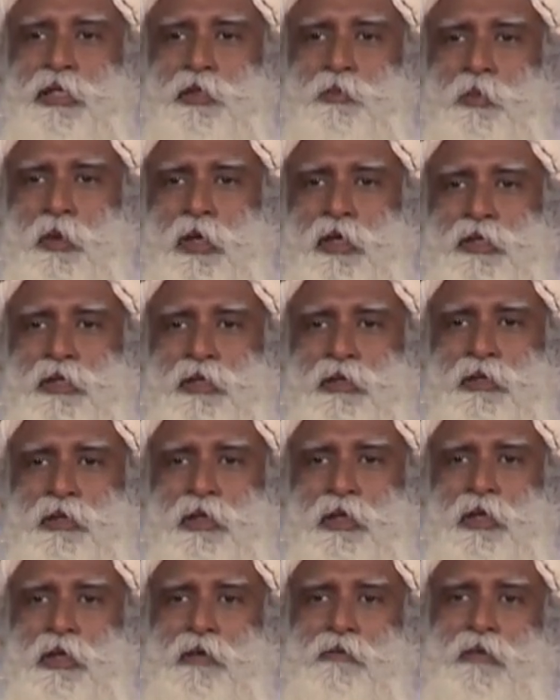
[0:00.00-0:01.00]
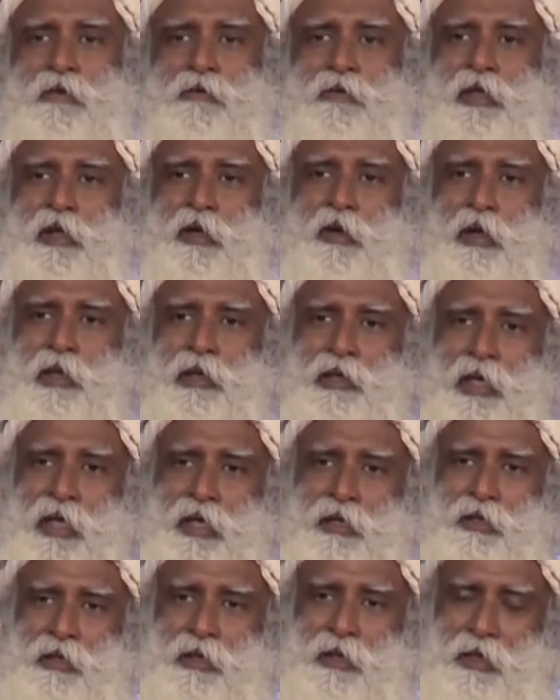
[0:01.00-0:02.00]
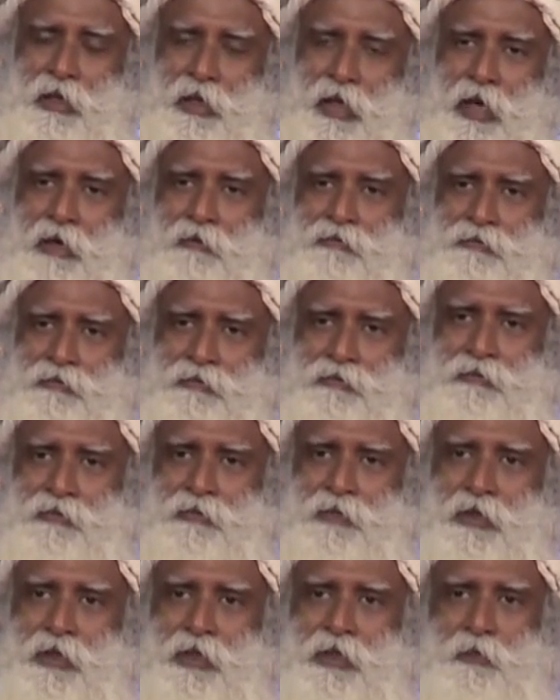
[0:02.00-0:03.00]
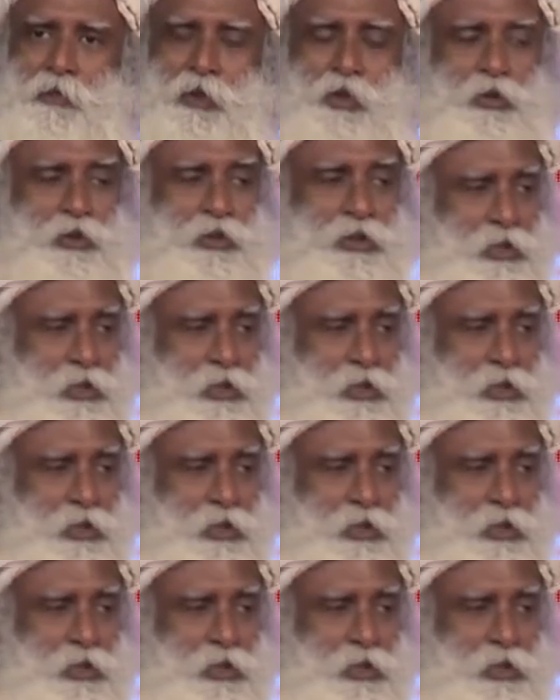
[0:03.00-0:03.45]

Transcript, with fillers: expression, we will call that love, because